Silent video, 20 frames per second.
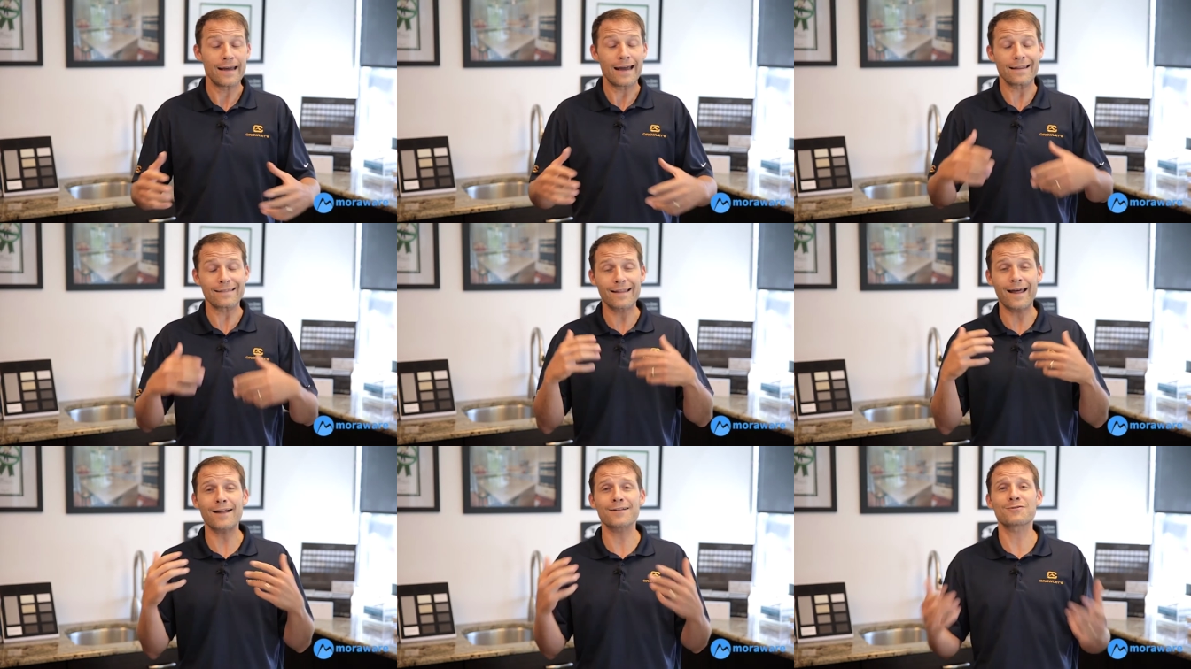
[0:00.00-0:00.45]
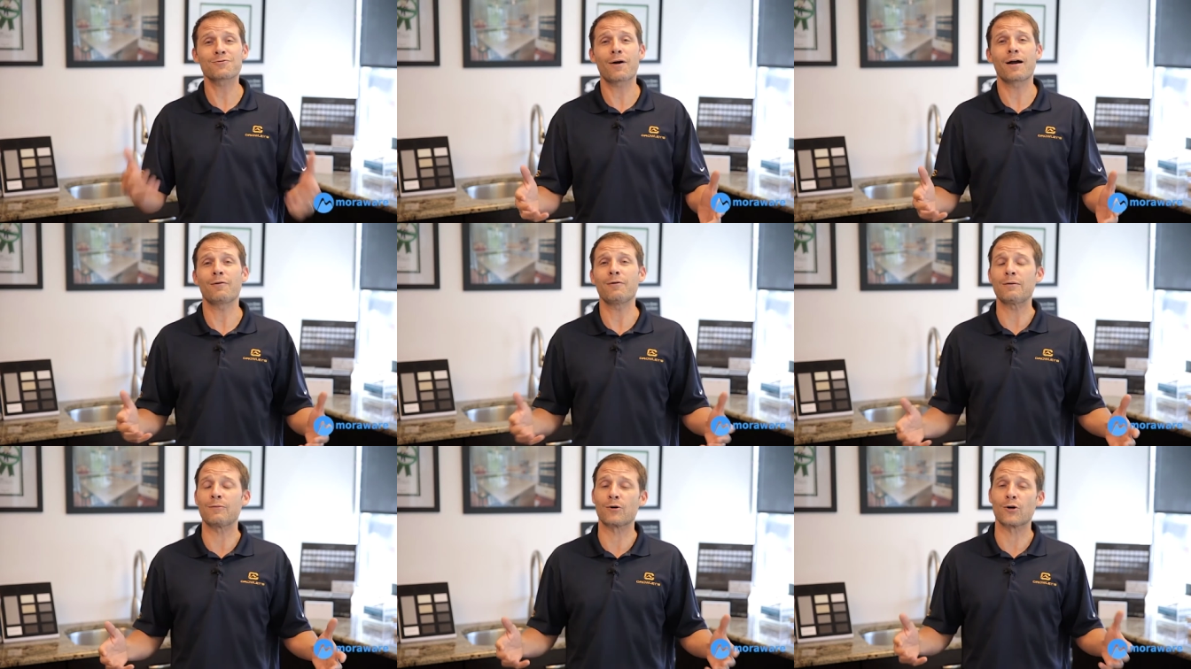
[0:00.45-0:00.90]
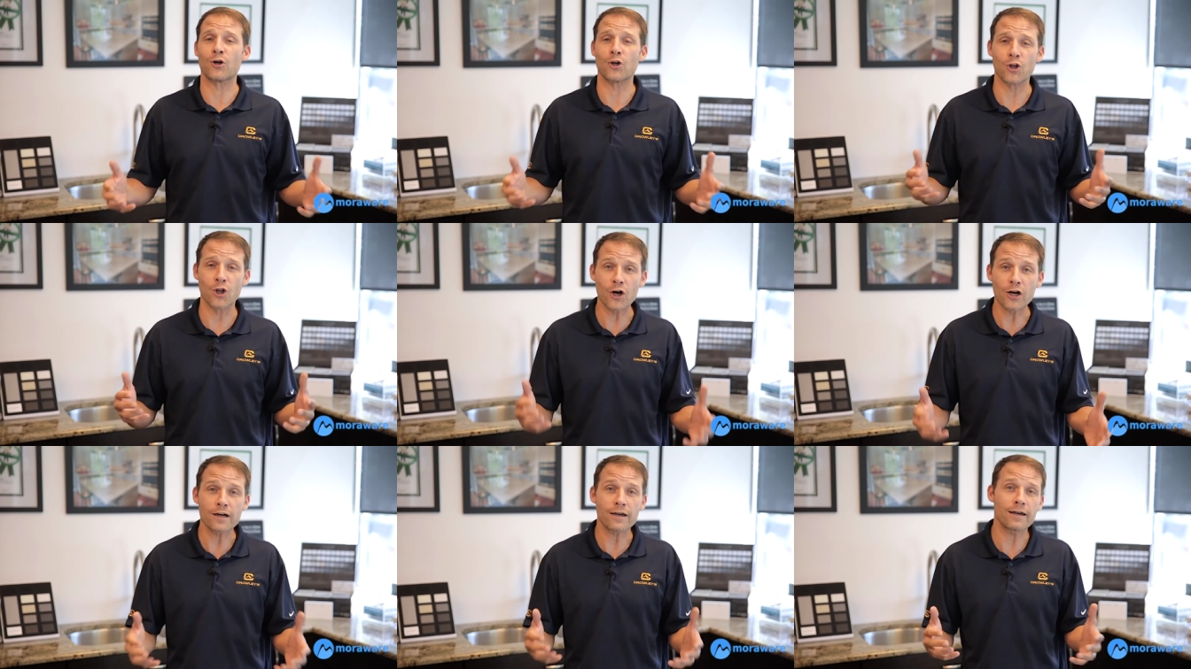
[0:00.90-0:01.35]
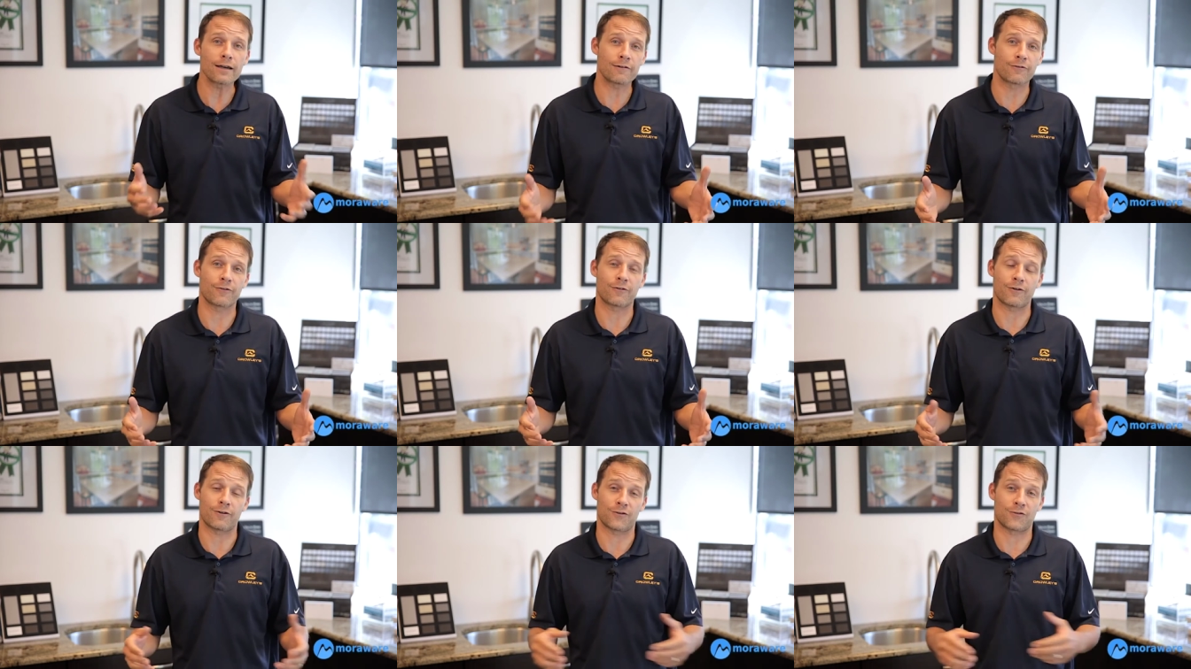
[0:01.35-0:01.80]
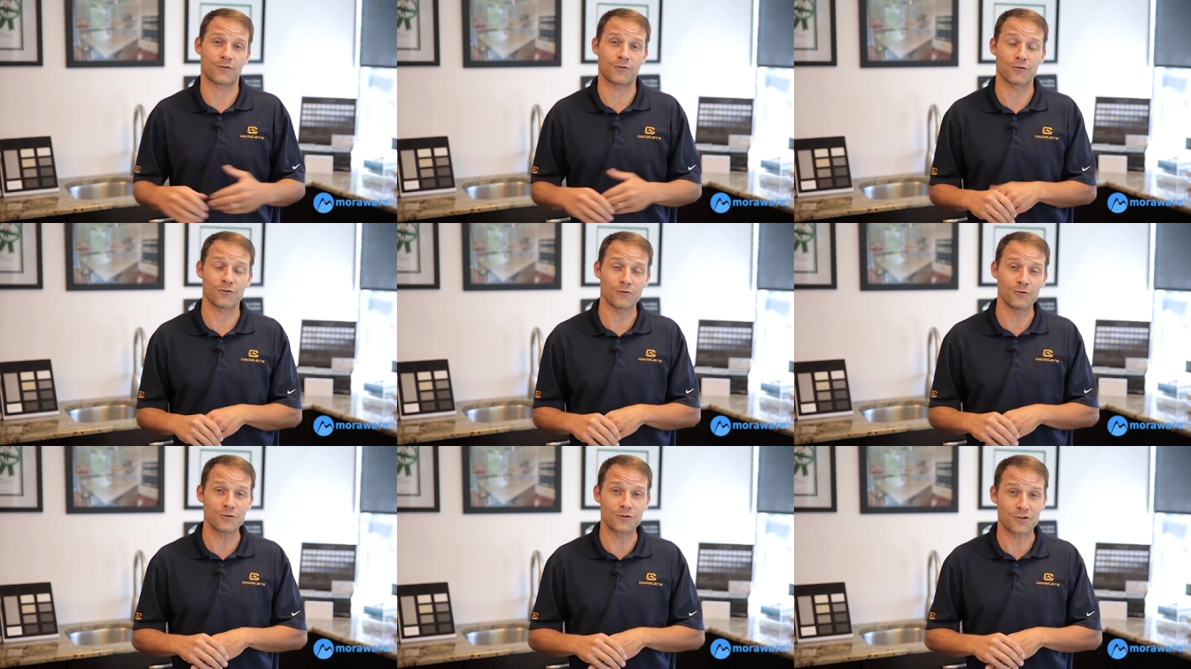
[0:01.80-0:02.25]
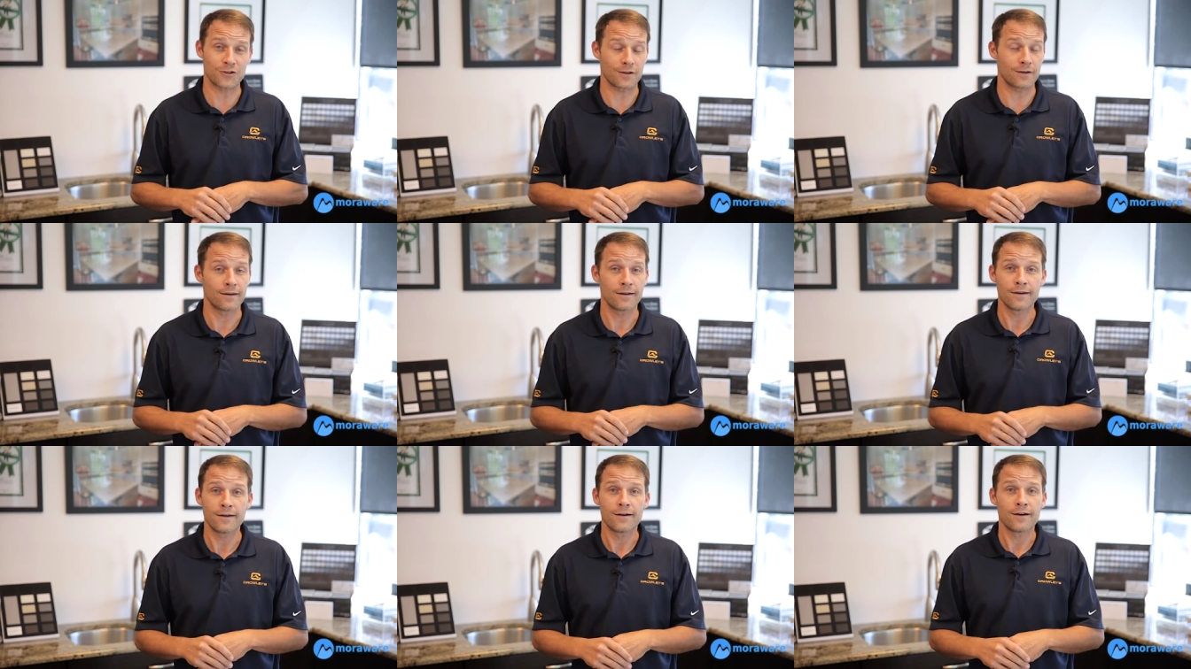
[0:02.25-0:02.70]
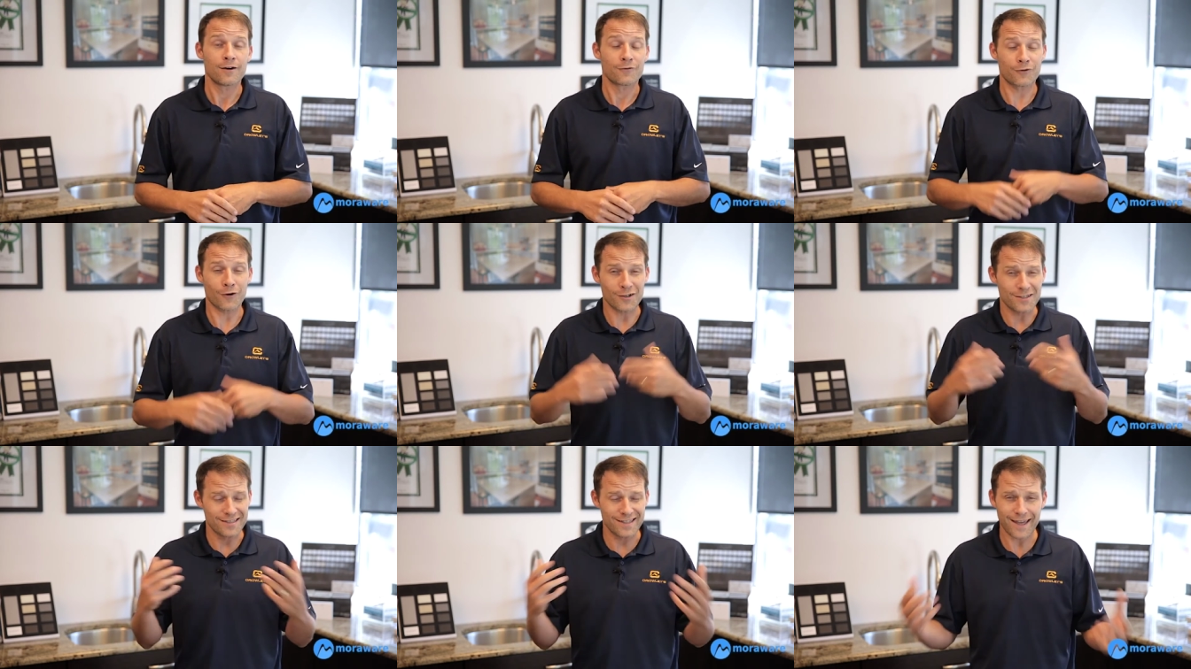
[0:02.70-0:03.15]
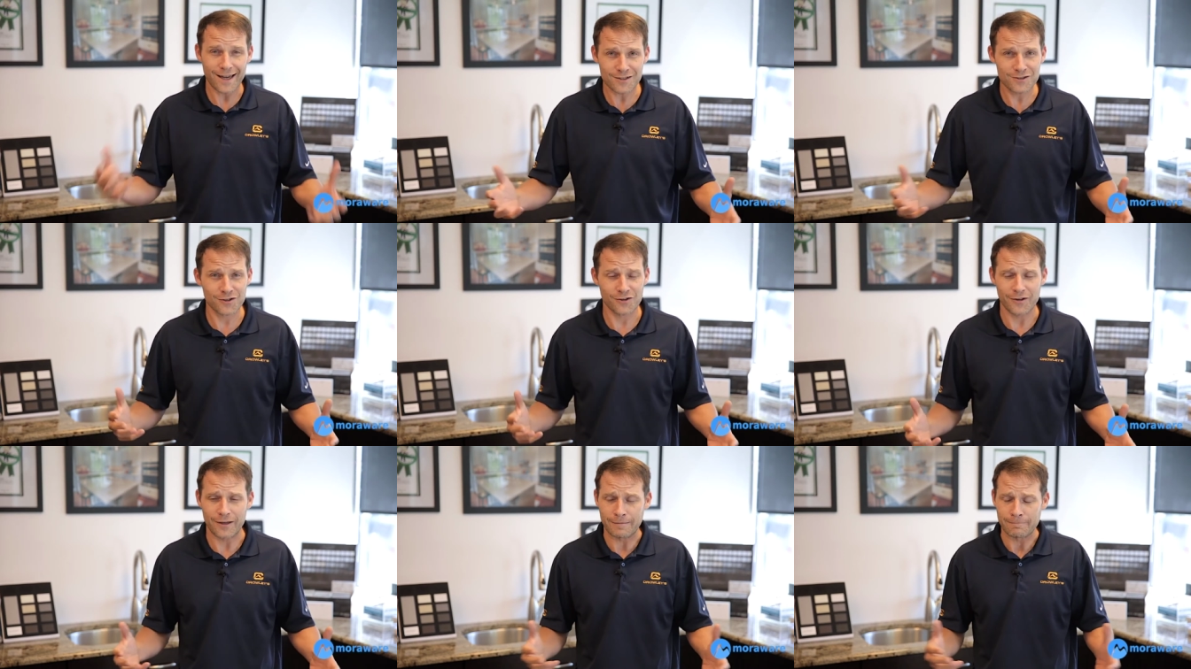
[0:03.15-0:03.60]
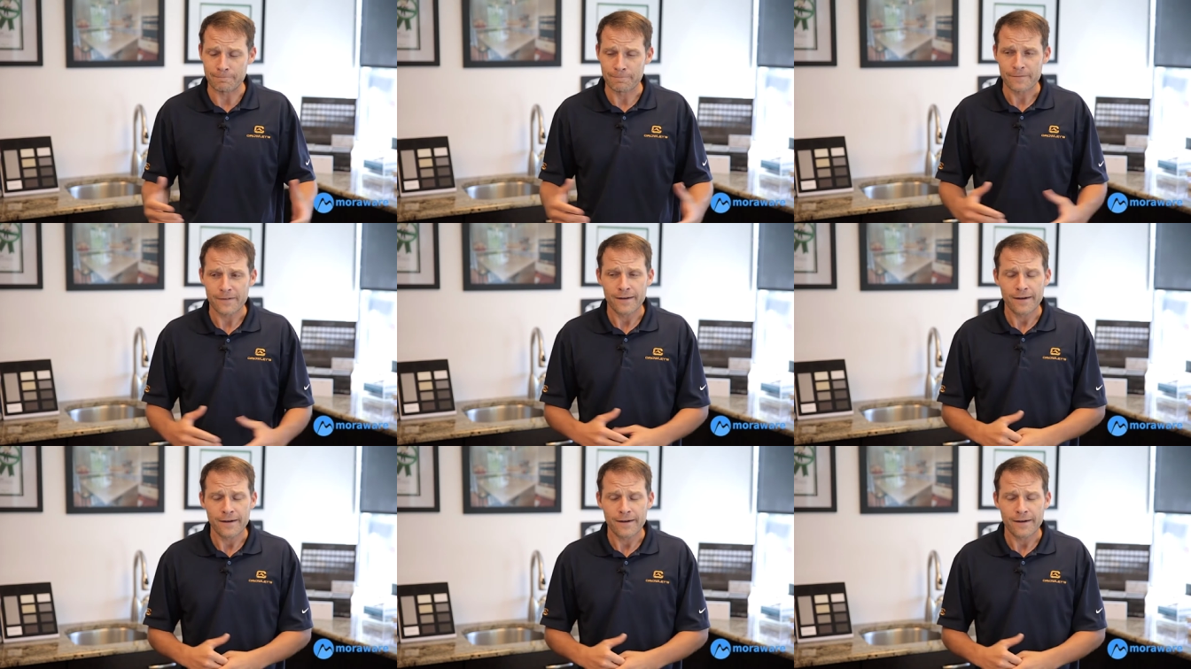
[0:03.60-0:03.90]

and that's why we were looking for a solution for our scheduling.